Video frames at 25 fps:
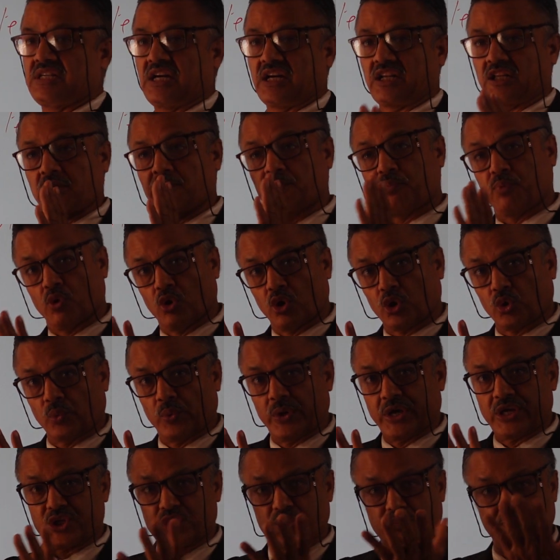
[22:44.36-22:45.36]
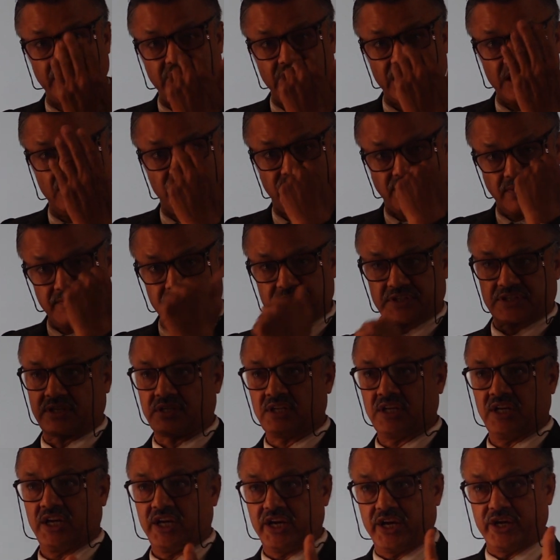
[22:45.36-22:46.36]
are the 4 ways you bring information
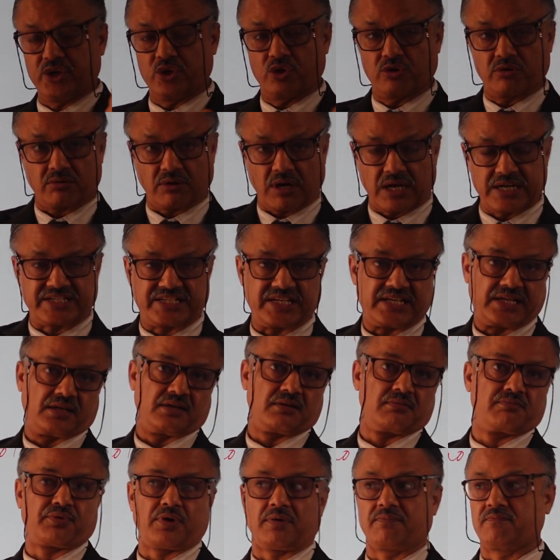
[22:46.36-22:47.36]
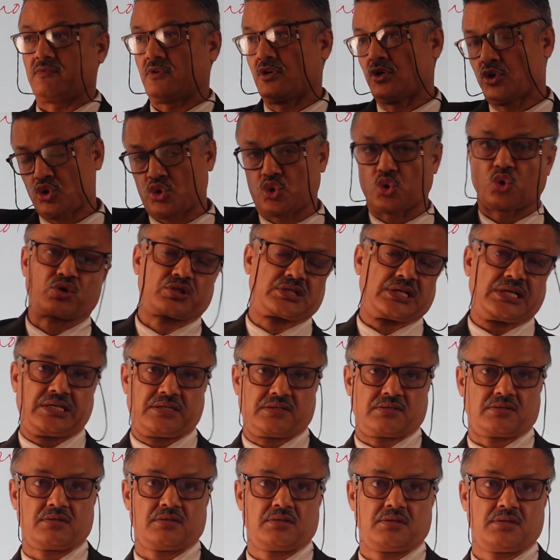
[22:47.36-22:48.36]
in your writing from
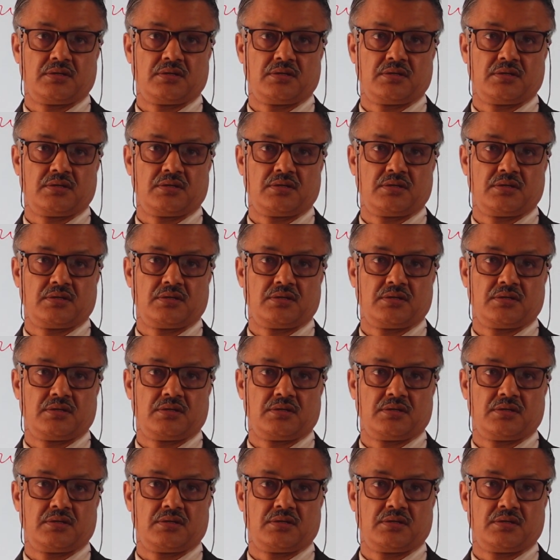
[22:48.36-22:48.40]
sources.